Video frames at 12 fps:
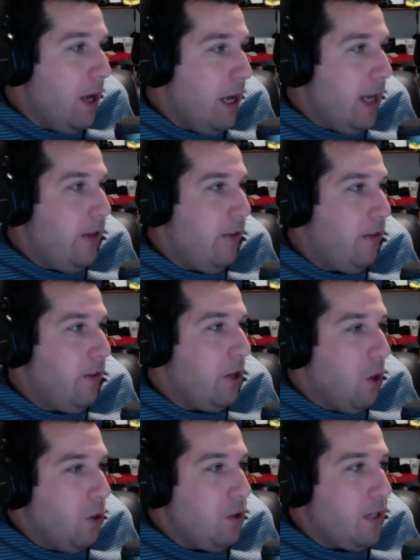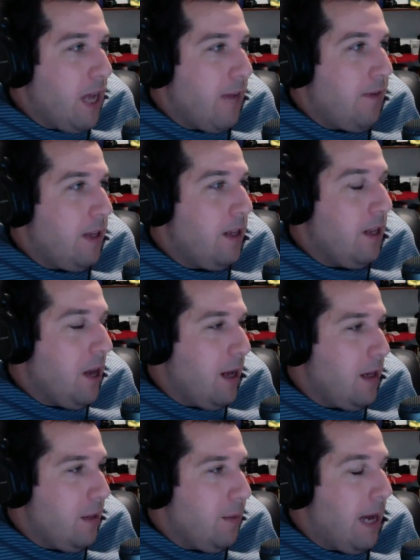It's the Note 7
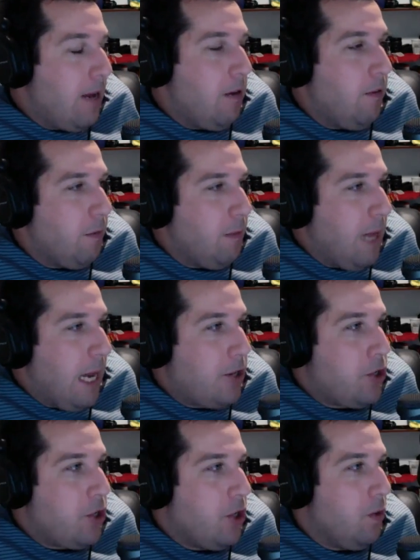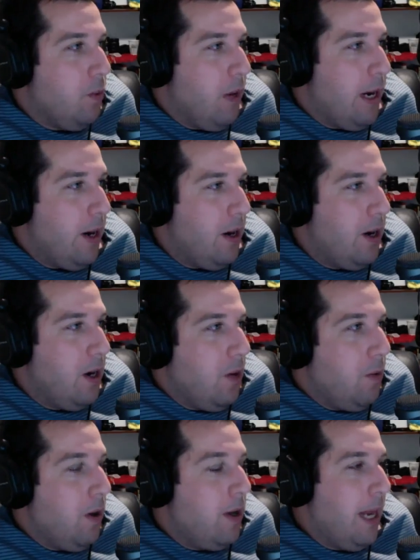debacle from last year, where
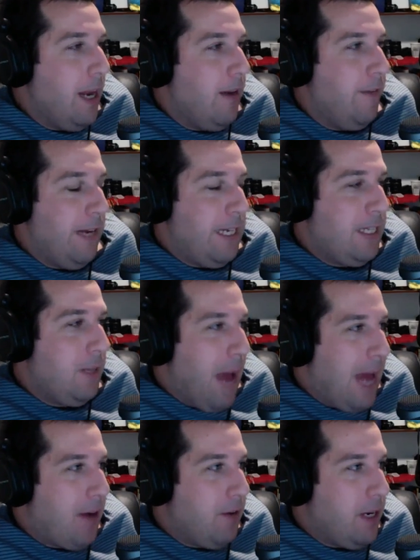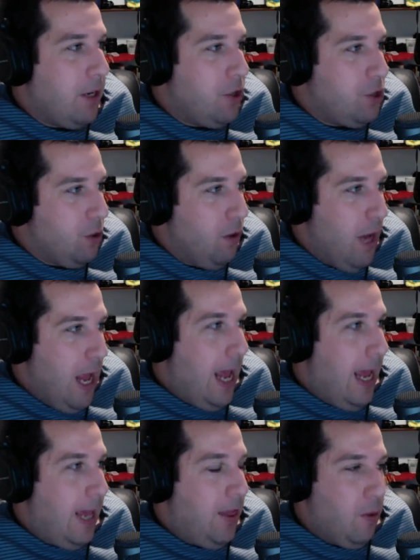they had to fix the battery issue,
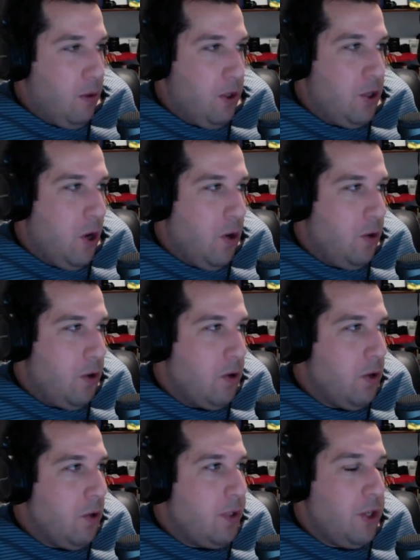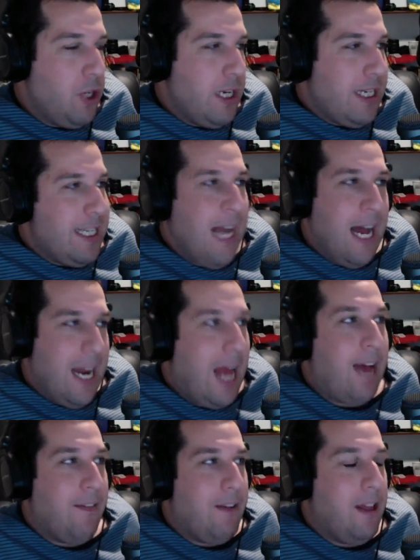and there was no such thing as not
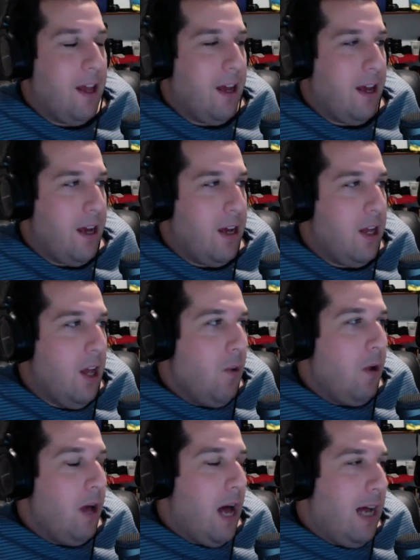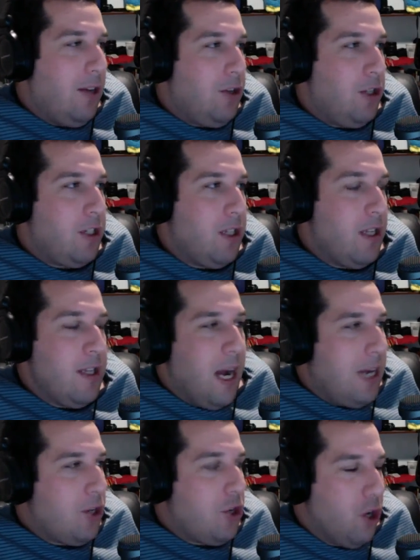have it. Well, I'll just
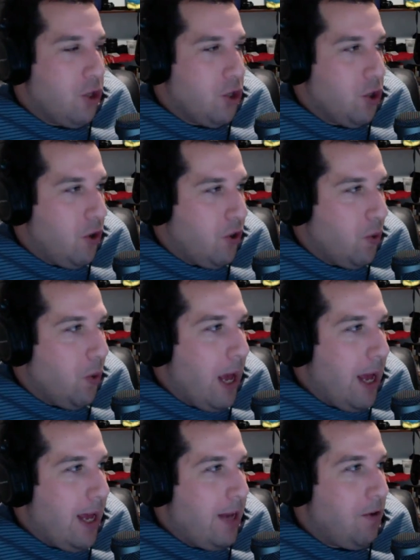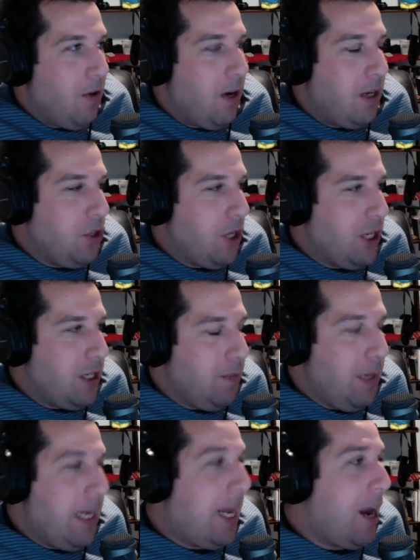not charge it all the way, or I'll just
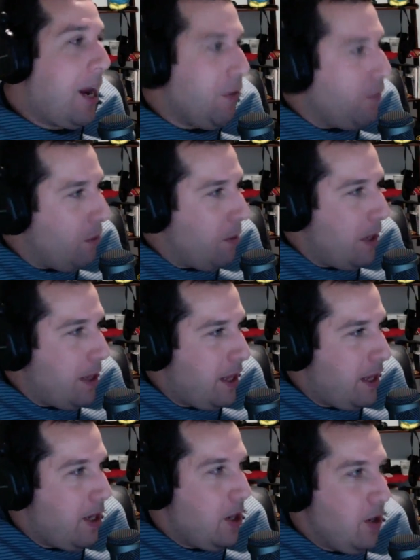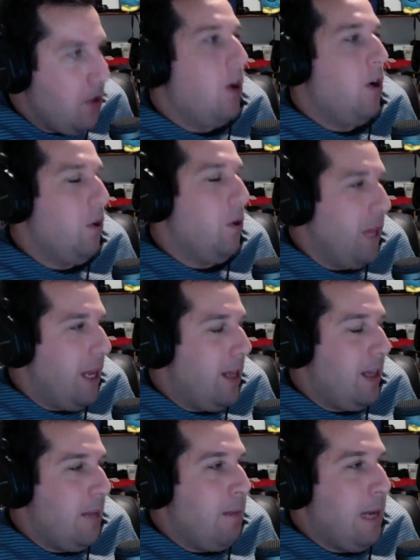be careful with it. No,
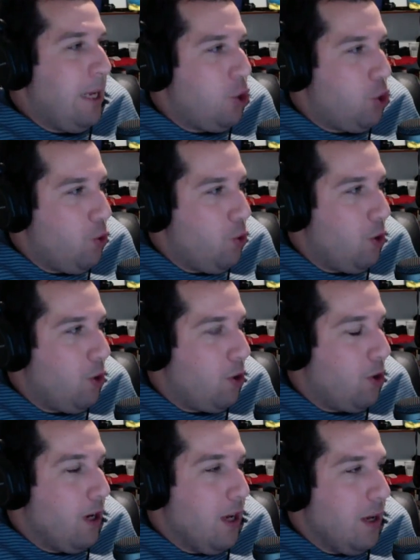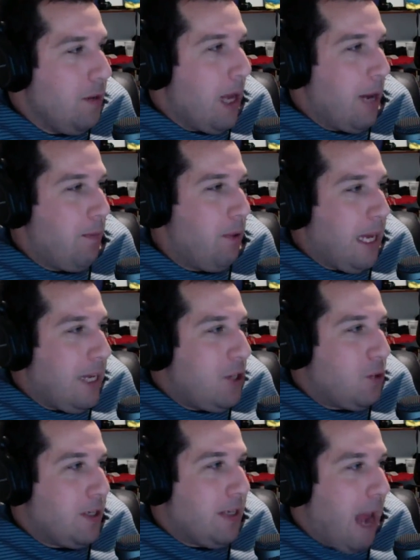they made sure like planes
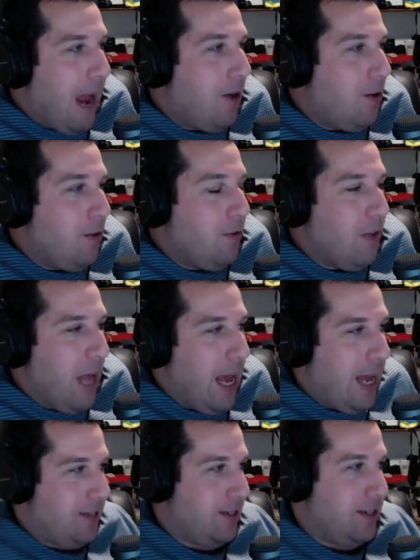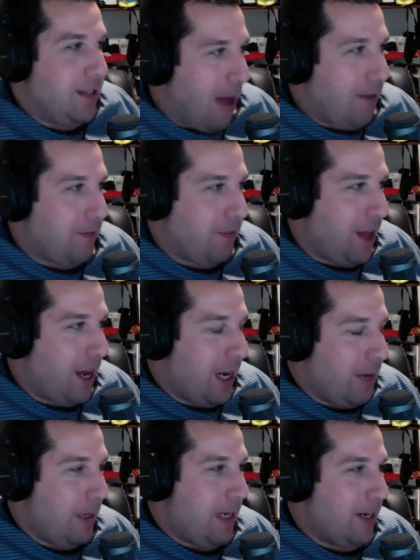were downed, as in not
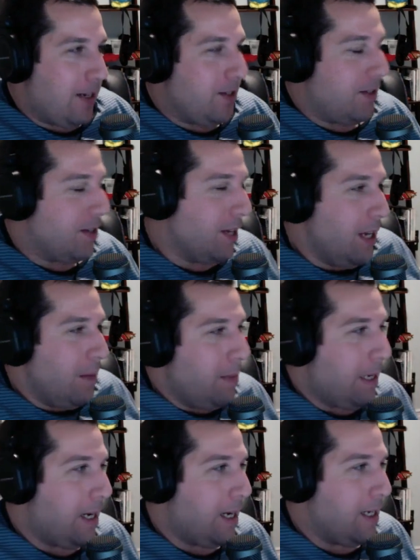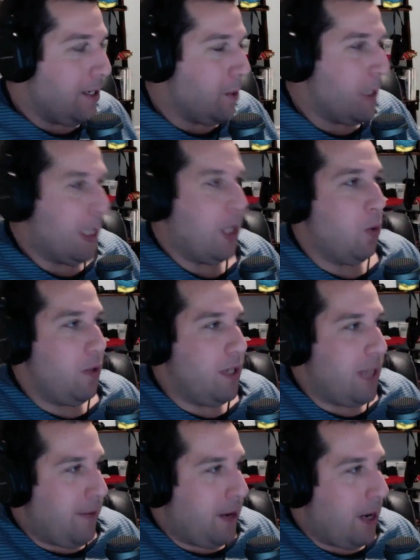flying, because there was a Note
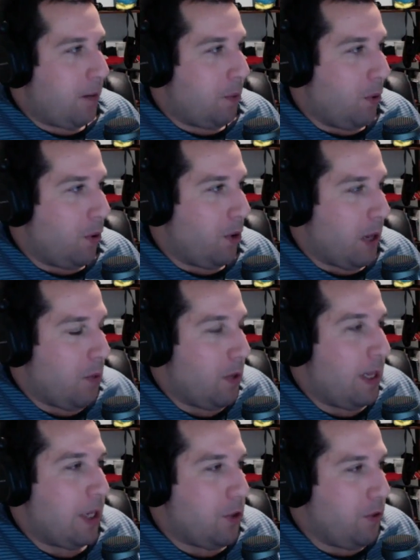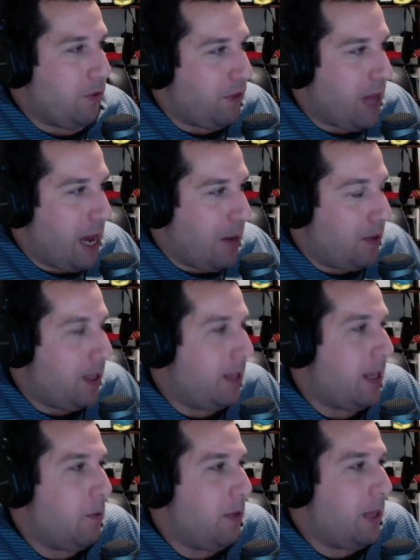7 on board. They wouldn't let you fly with it.
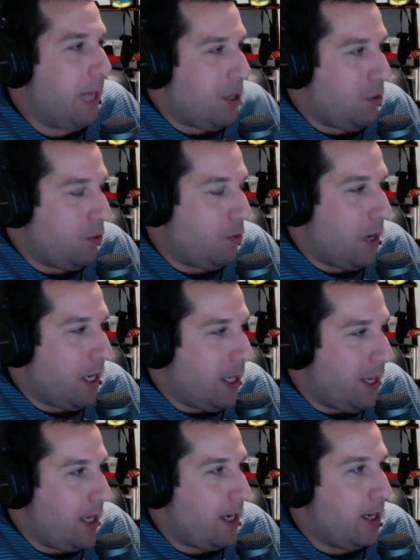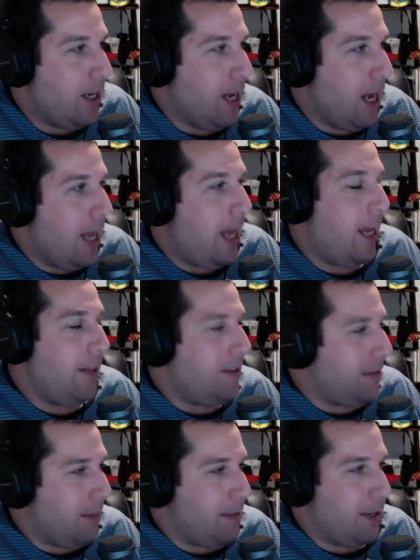They wouldn't let you do anything, and
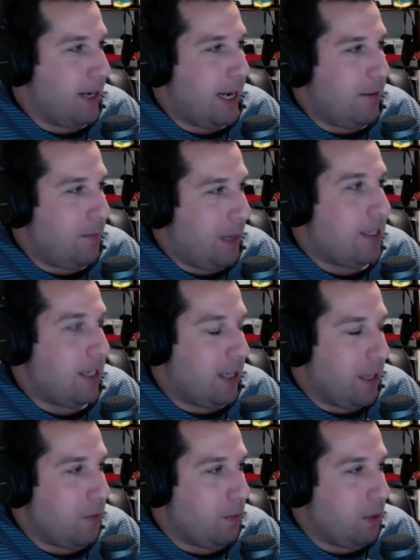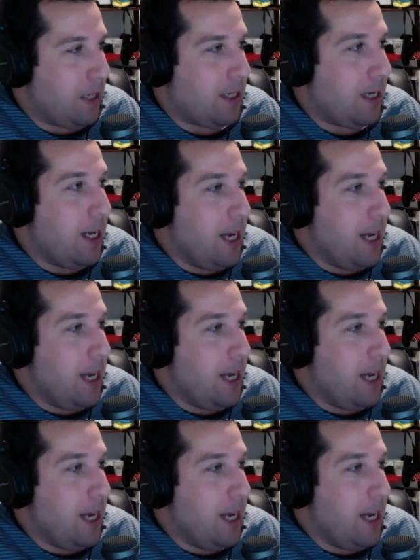Samsung had to basically replace it.